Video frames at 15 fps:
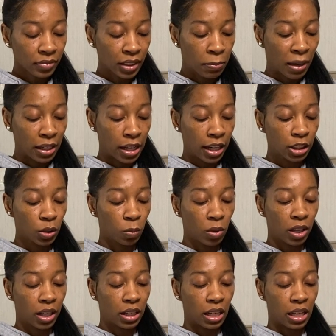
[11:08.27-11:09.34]
My next
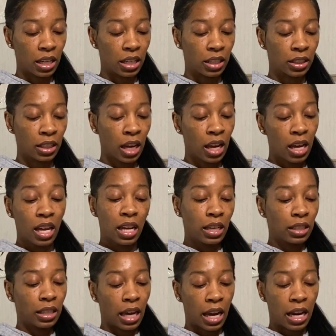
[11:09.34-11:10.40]
one is
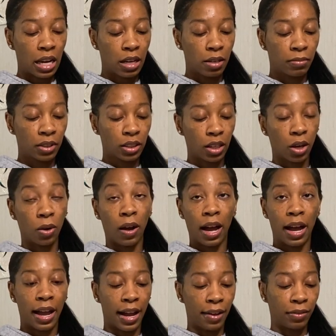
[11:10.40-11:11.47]
games. So
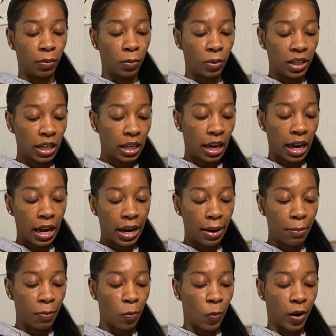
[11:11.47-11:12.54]
I have the Woody
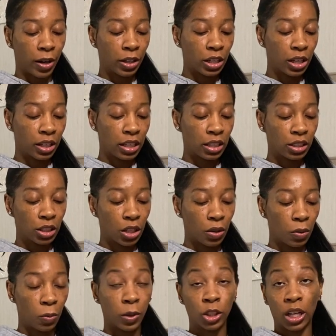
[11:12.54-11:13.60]
game, Word Cookies
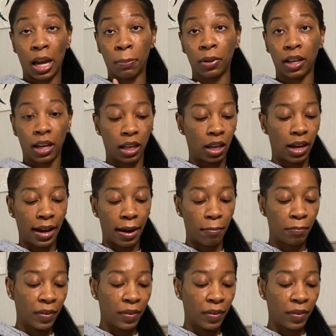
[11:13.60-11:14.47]
too, which I play a lot.